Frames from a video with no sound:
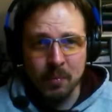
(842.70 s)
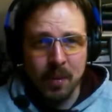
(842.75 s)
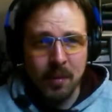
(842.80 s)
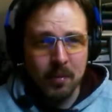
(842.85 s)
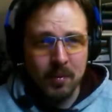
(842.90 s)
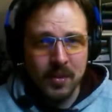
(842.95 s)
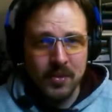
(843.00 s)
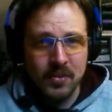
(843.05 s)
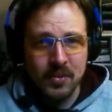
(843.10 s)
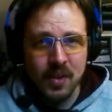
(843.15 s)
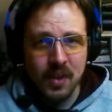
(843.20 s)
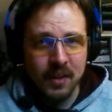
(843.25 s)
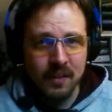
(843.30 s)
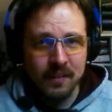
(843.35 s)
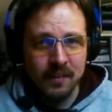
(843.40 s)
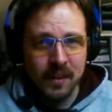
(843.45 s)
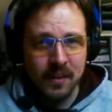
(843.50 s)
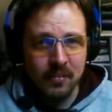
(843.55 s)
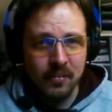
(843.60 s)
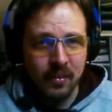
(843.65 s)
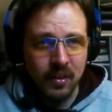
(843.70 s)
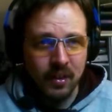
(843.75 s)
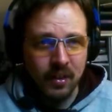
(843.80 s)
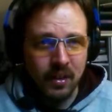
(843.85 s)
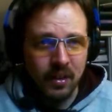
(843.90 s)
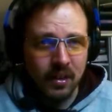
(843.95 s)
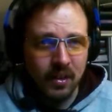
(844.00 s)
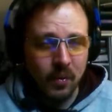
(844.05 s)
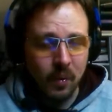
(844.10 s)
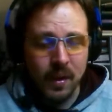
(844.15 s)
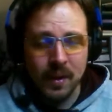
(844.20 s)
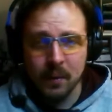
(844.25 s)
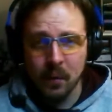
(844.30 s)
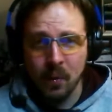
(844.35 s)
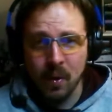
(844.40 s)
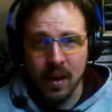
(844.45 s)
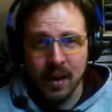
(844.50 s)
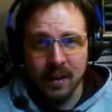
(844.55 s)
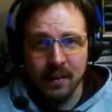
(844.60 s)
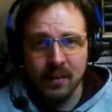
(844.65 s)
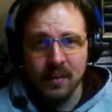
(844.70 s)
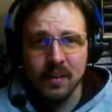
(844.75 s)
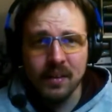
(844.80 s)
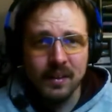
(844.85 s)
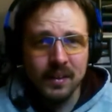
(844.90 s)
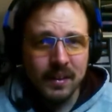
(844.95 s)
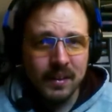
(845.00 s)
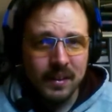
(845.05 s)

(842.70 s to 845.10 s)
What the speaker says: We're probably going to be stuck in there for quite a while.